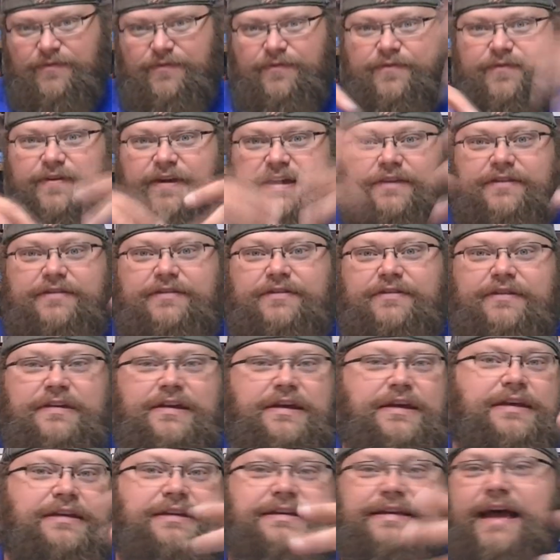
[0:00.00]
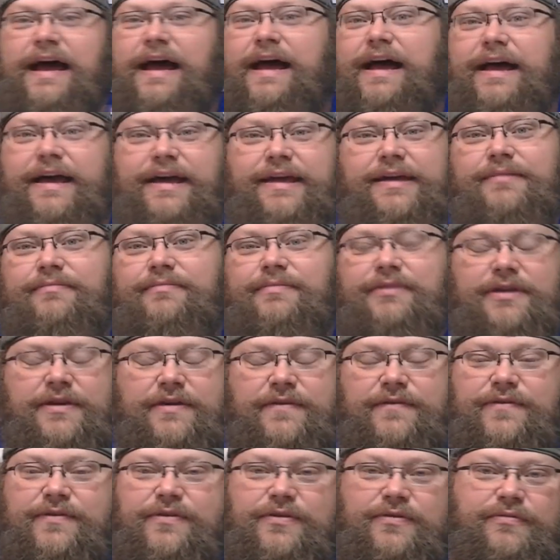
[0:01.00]
fix time,
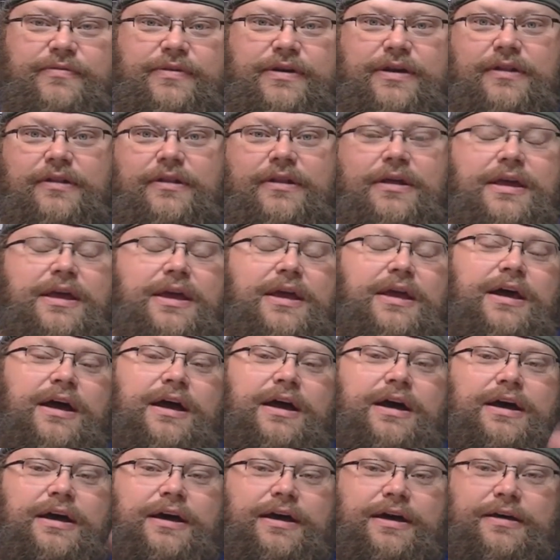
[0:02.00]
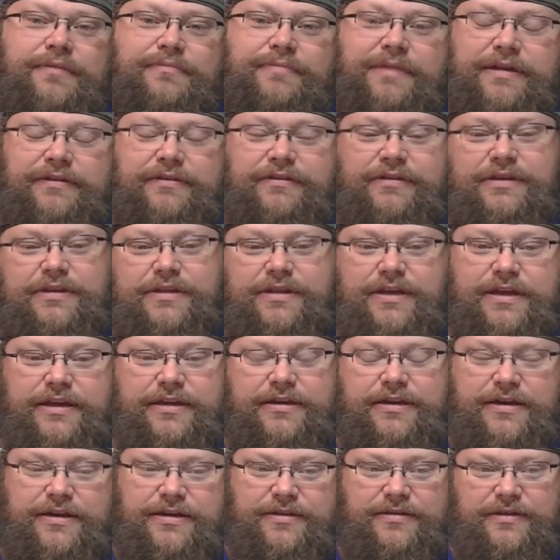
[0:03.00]
if you will. Basically,
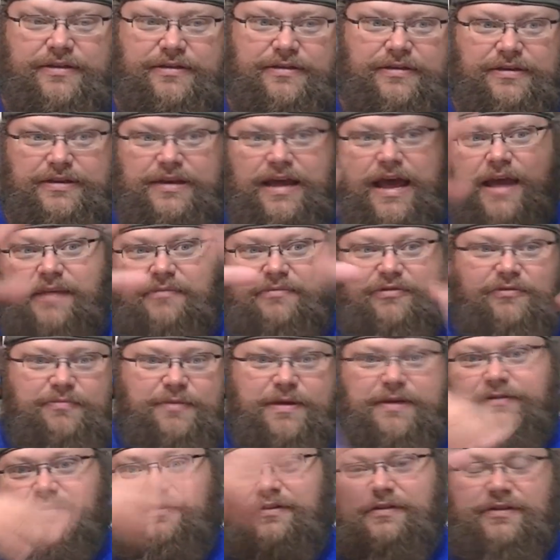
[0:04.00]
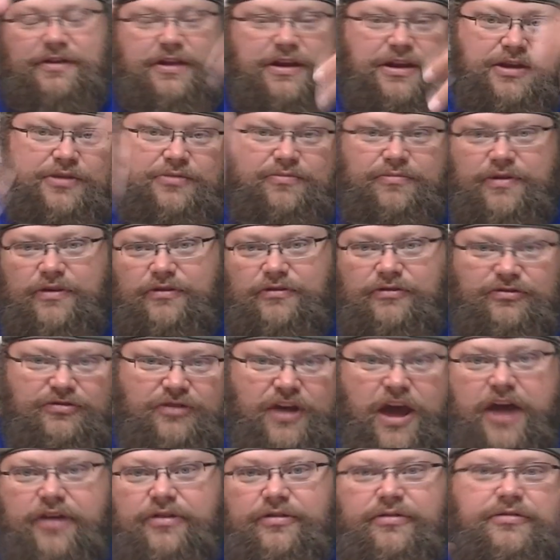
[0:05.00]
like the time-space continuum has
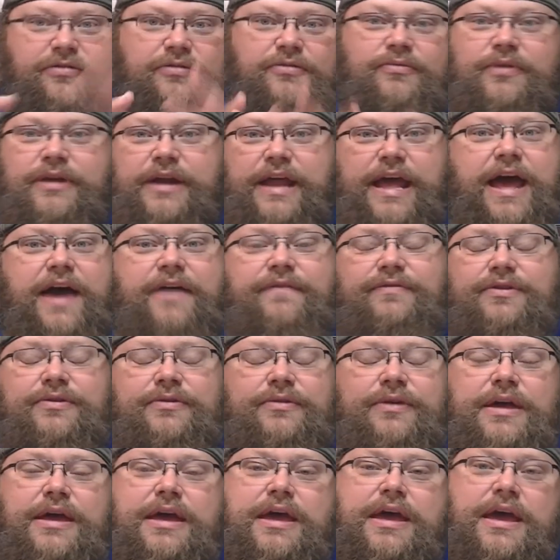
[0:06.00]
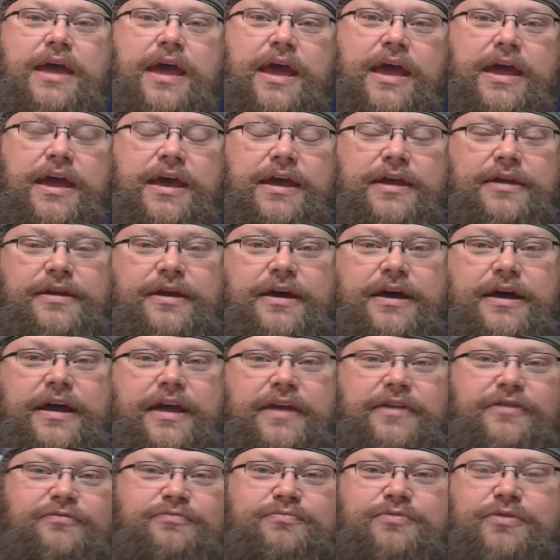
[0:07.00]
shattered or what have you. And
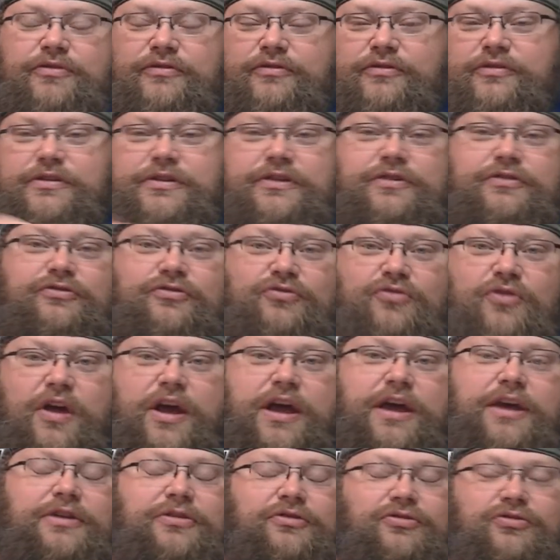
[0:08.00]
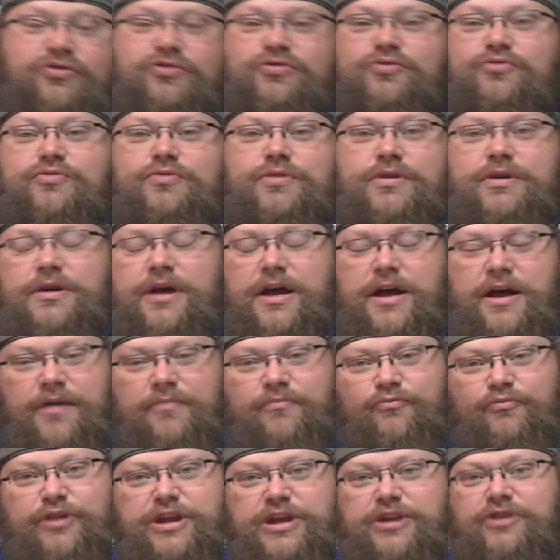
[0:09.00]
each person is trying to
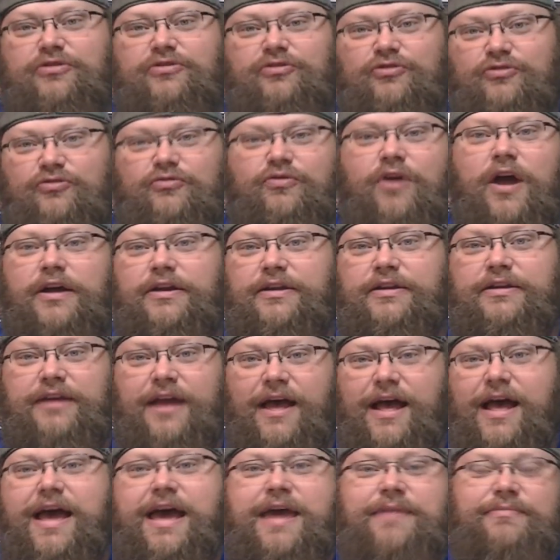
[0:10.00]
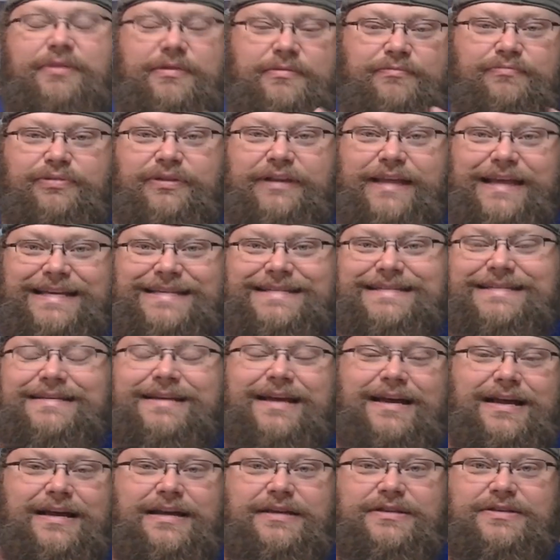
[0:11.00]
reconstruct time and
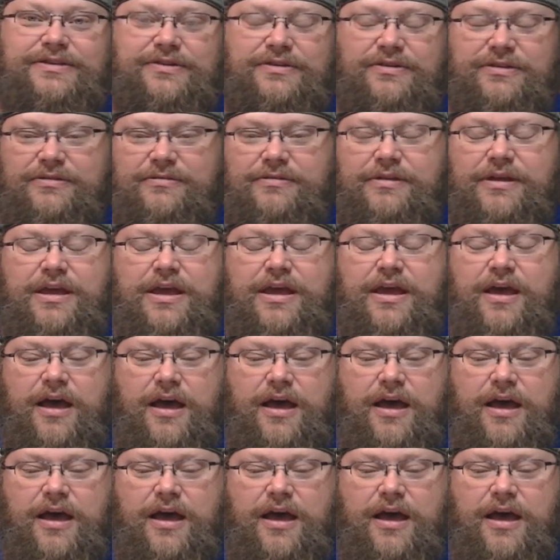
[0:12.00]
place certain